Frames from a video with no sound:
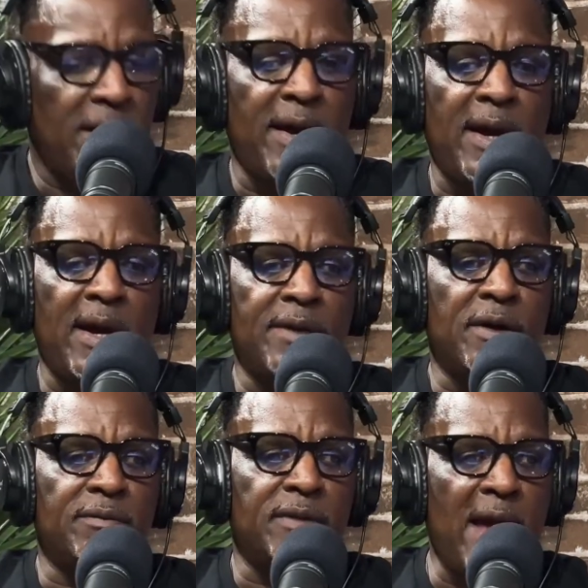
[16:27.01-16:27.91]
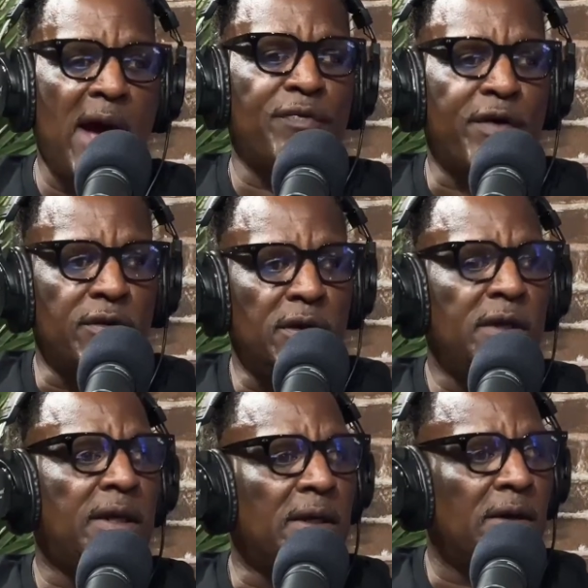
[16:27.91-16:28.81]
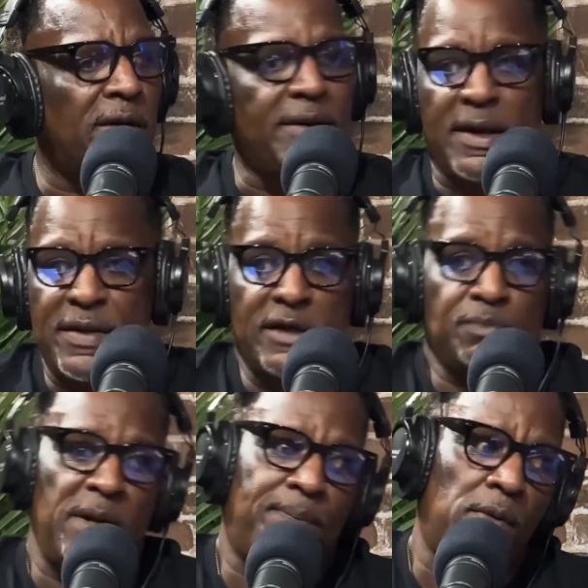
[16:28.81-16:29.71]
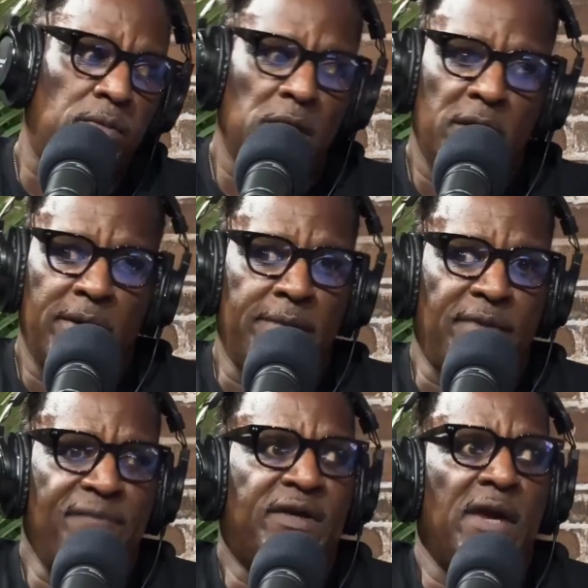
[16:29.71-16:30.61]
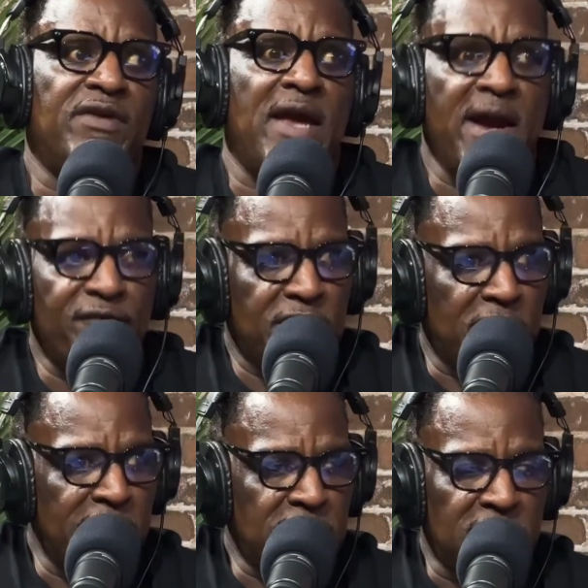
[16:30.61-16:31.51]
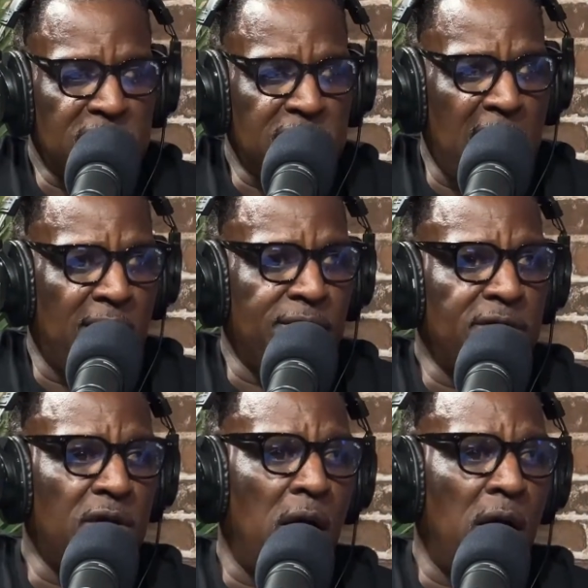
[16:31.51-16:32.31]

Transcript: And now they're looking, and these people, they've given everything to this town.